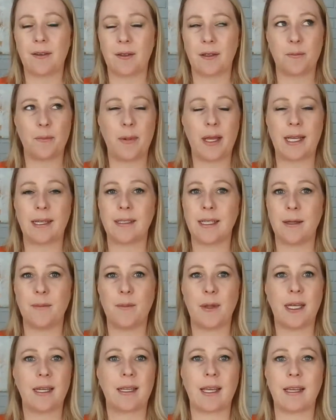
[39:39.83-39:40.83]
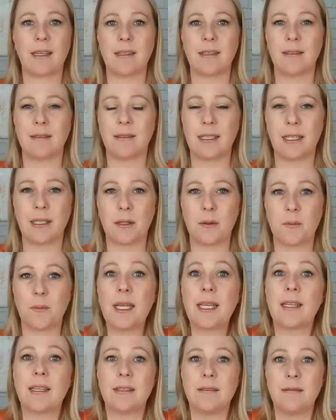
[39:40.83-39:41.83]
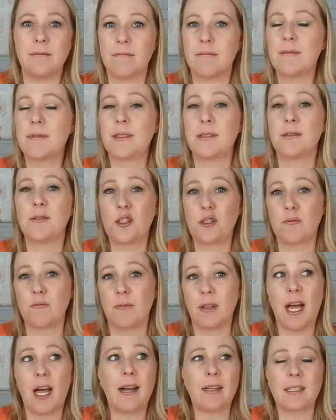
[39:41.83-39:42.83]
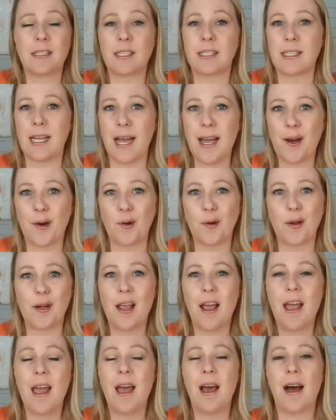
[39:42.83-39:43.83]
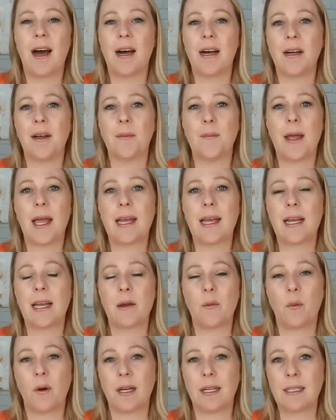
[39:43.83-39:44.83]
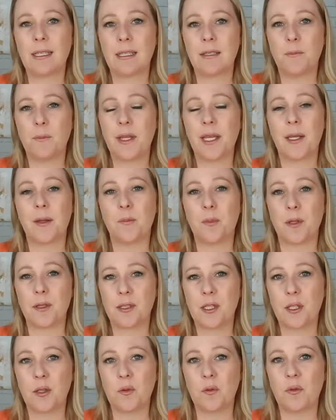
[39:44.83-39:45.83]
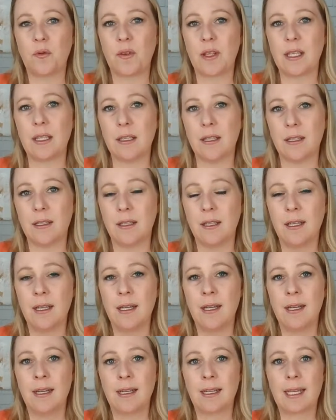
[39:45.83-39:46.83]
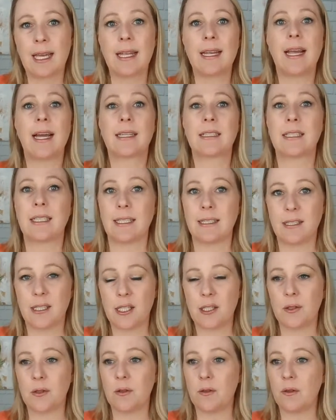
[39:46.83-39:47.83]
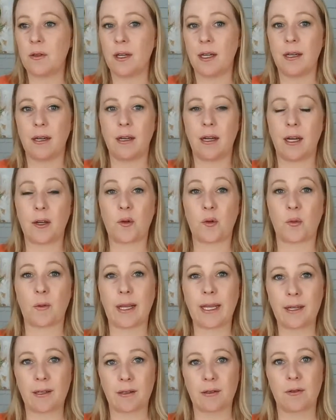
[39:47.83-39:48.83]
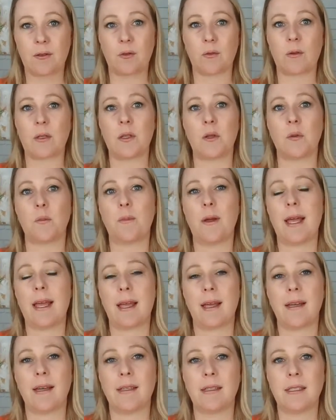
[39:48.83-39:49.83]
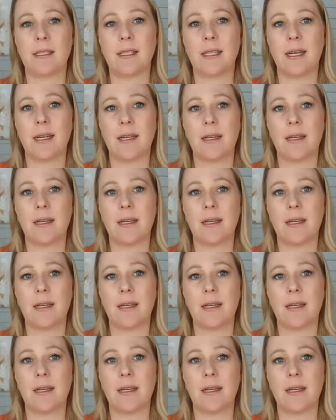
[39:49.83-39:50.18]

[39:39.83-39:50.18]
or pandemic and, being locked down. And I wanted people to feel connected to a greater group, and